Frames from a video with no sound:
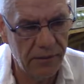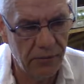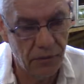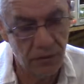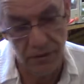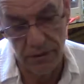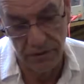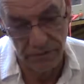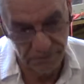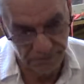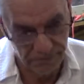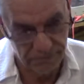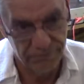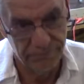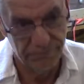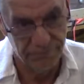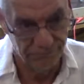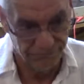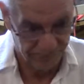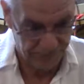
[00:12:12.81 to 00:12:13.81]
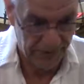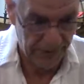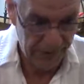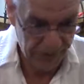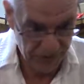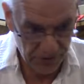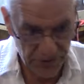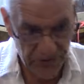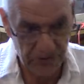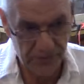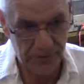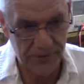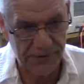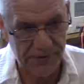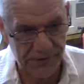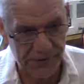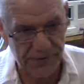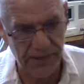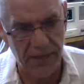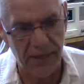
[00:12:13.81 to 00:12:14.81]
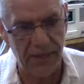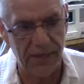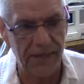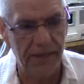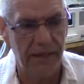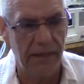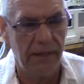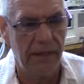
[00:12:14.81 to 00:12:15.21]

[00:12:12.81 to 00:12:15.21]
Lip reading: or this unit was designed,